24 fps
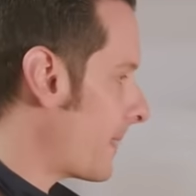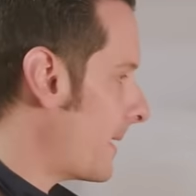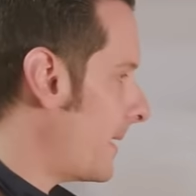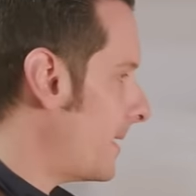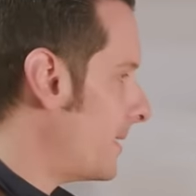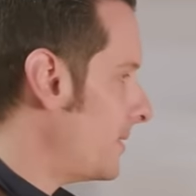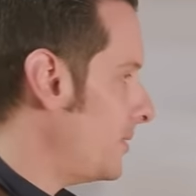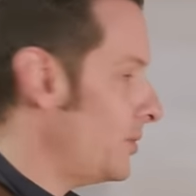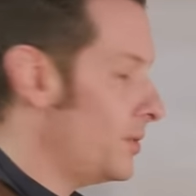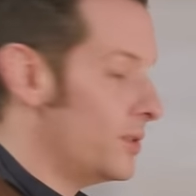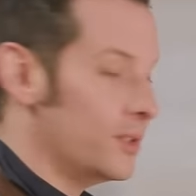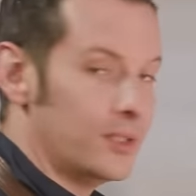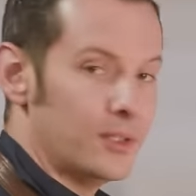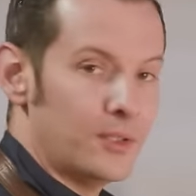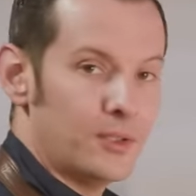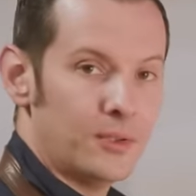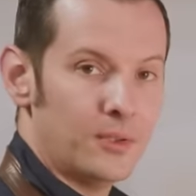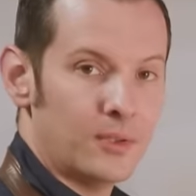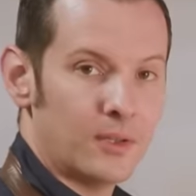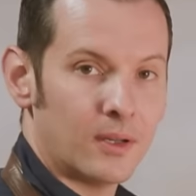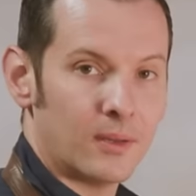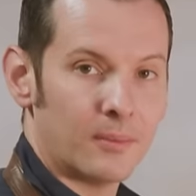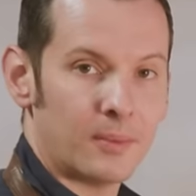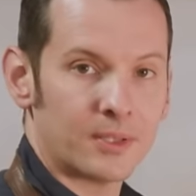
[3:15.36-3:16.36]
Uh, you can
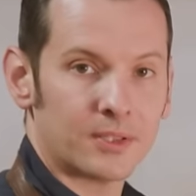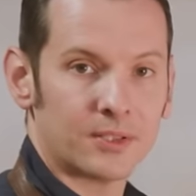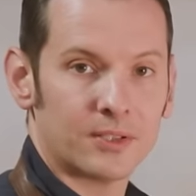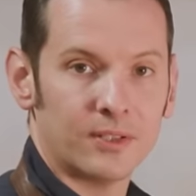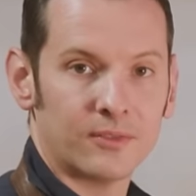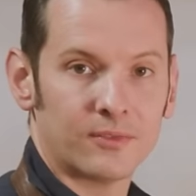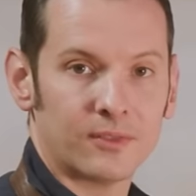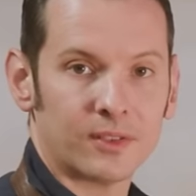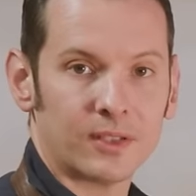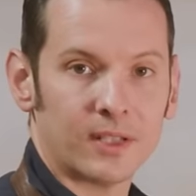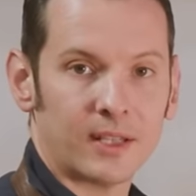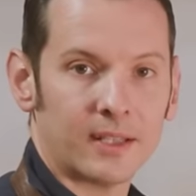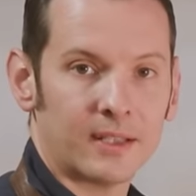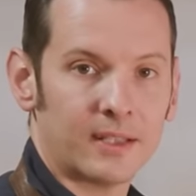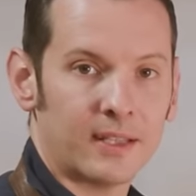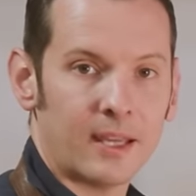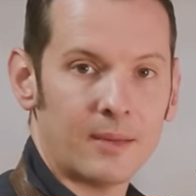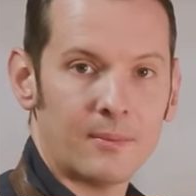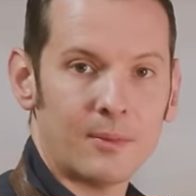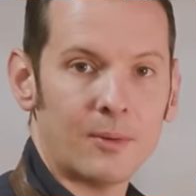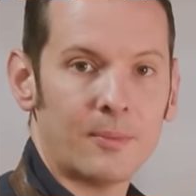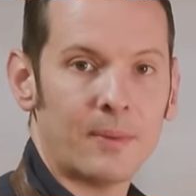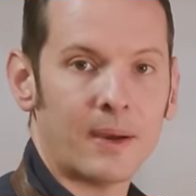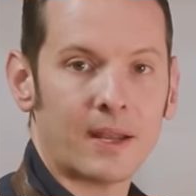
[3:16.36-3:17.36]
do a bunch of different like
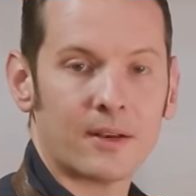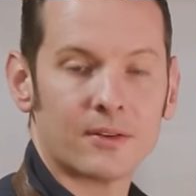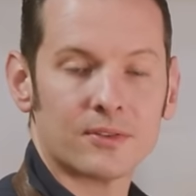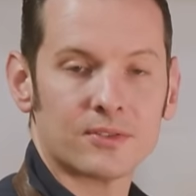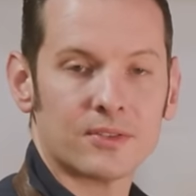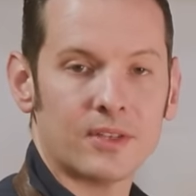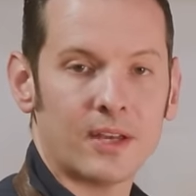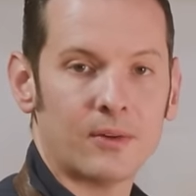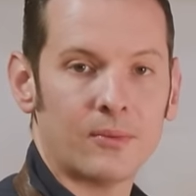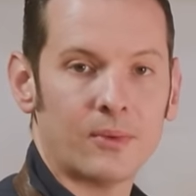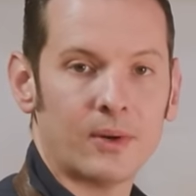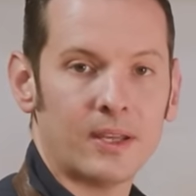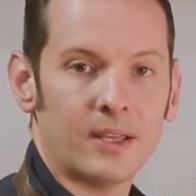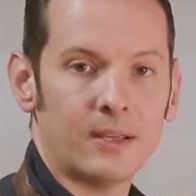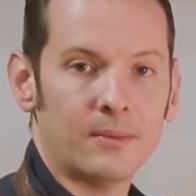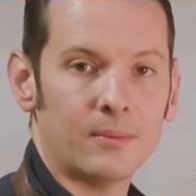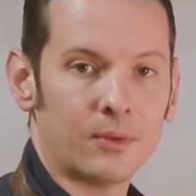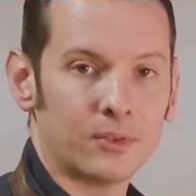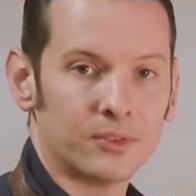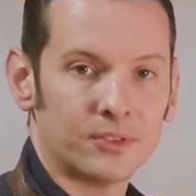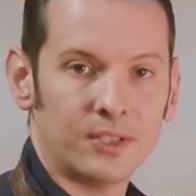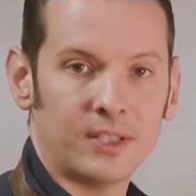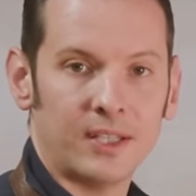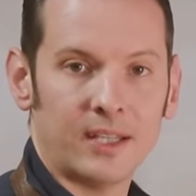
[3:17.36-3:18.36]
camo patterns that way,
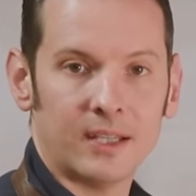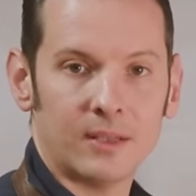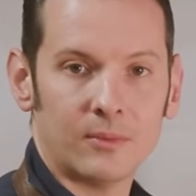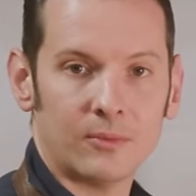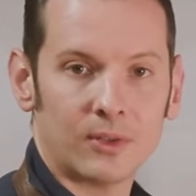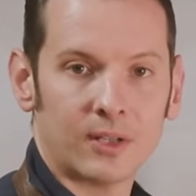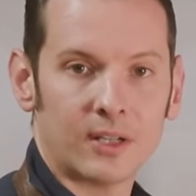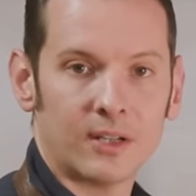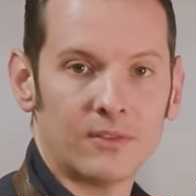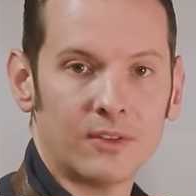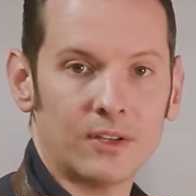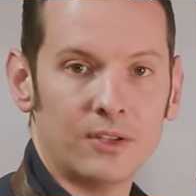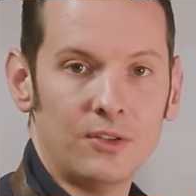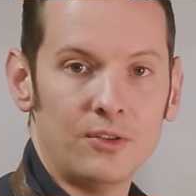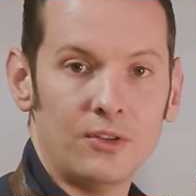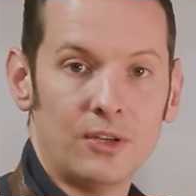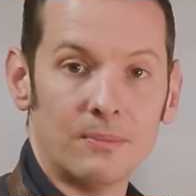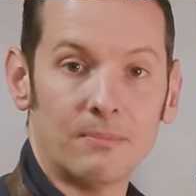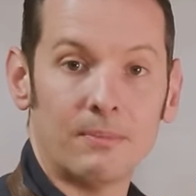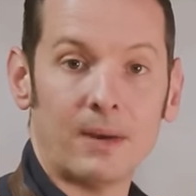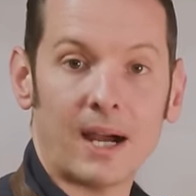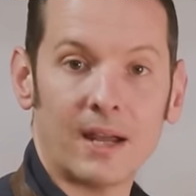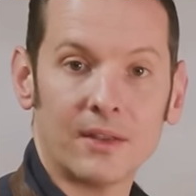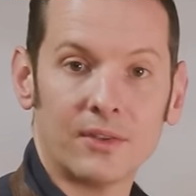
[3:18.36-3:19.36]
multicam, whatever. You
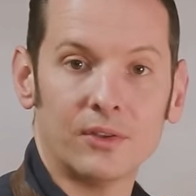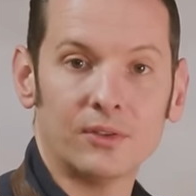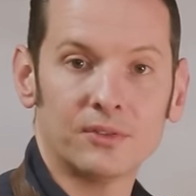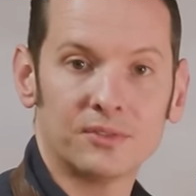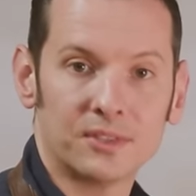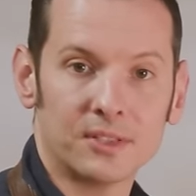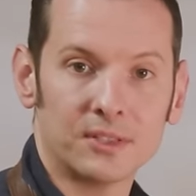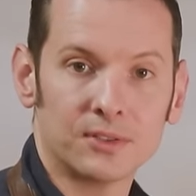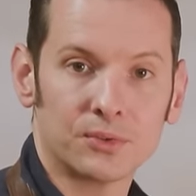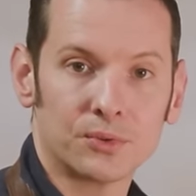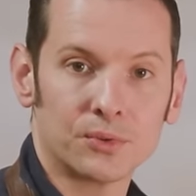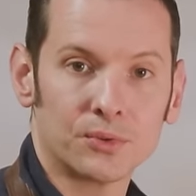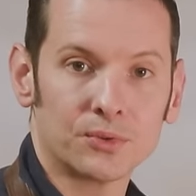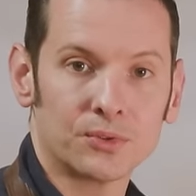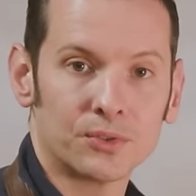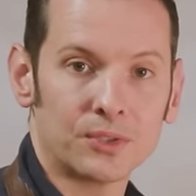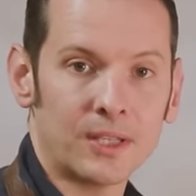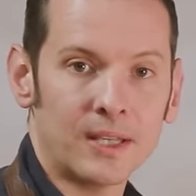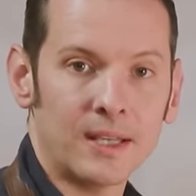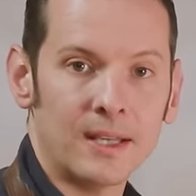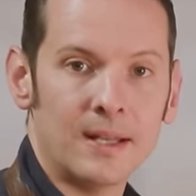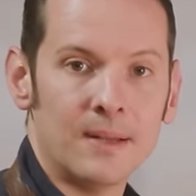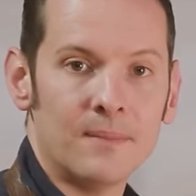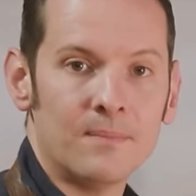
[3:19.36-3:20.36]
can buy those stencils
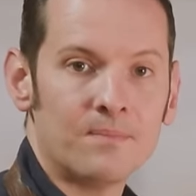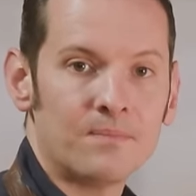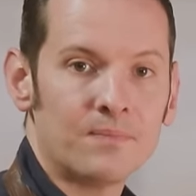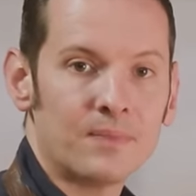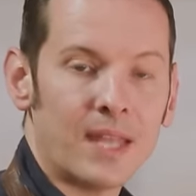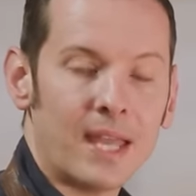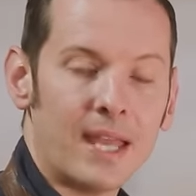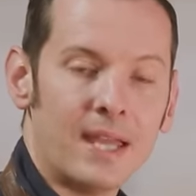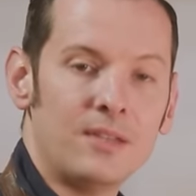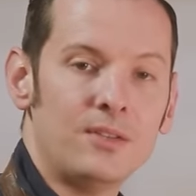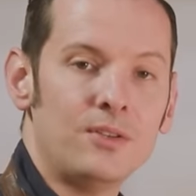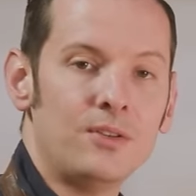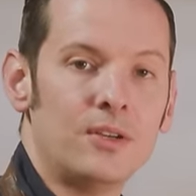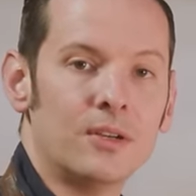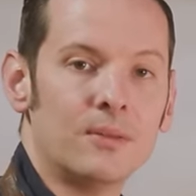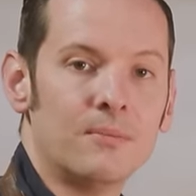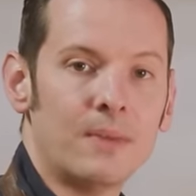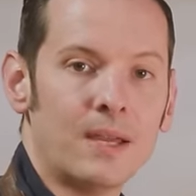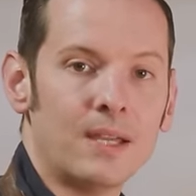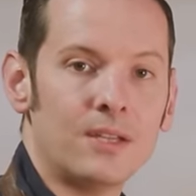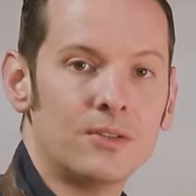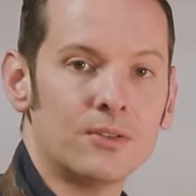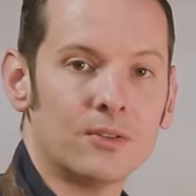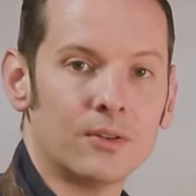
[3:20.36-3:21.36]
and you can
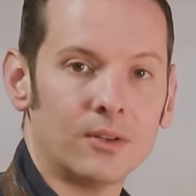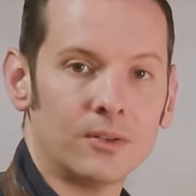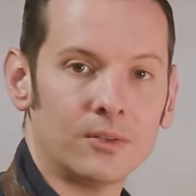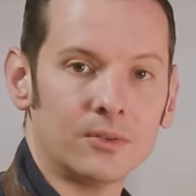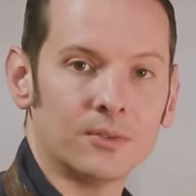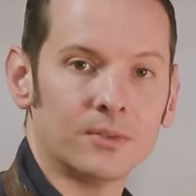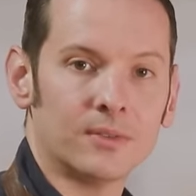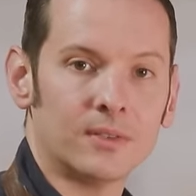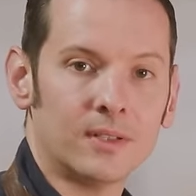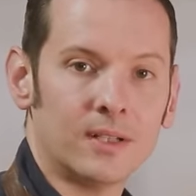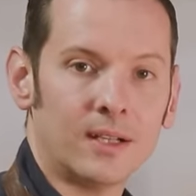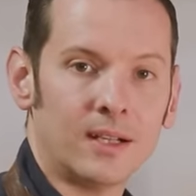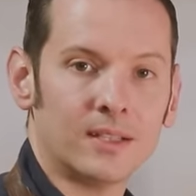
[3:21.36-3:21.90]
make your own.